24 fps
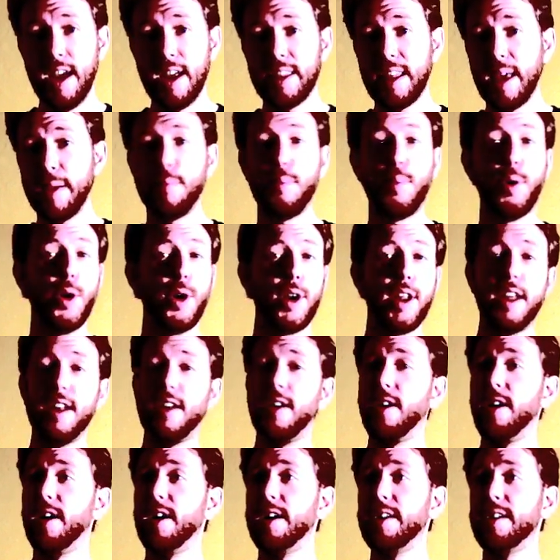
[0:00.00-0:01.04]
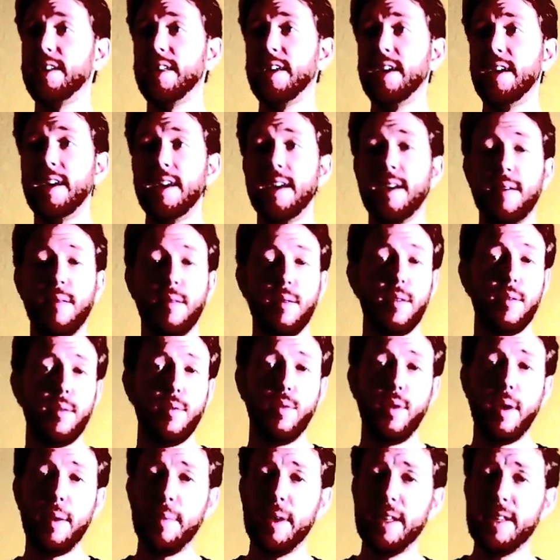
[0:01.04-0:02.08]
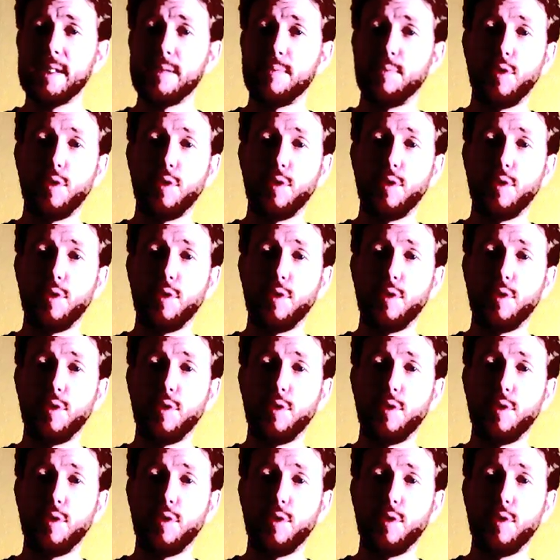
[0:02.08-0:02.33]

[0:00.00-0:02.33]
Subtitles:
They put it on women's